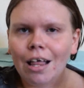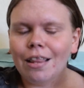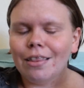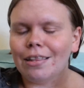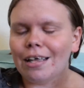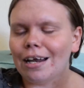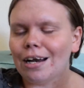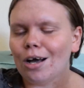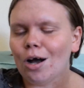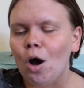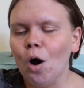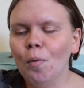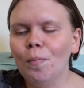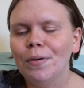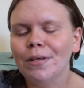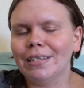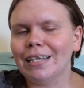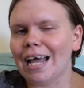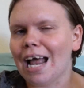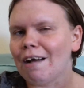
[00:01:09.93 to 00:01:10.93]
that I'm
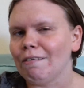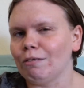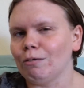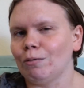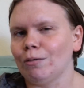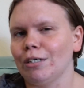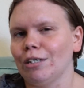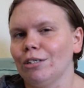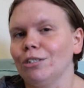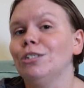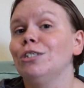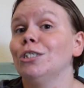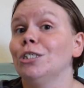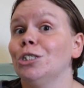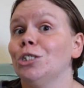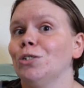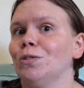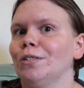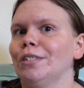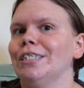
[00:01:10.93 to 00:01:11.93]
hoping that everyone else
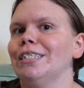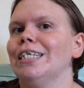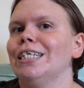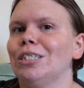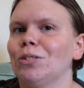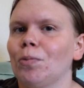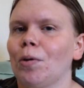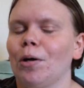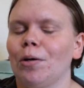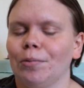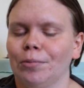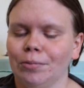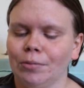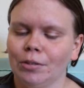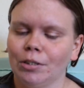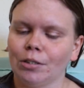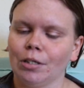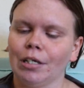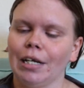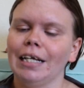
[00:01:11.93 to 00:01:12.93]
enjoys as well.
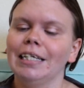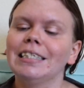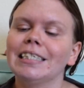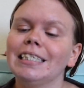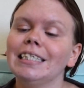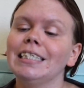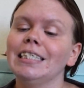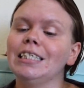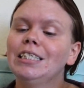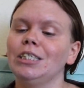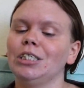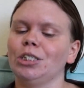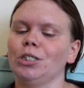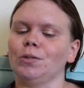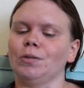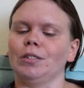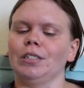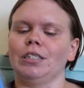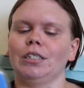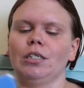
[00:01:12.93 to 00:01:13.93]
So let's get into
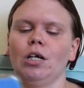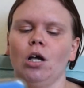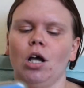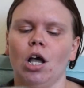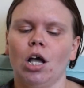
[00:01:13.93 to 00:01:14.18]
it.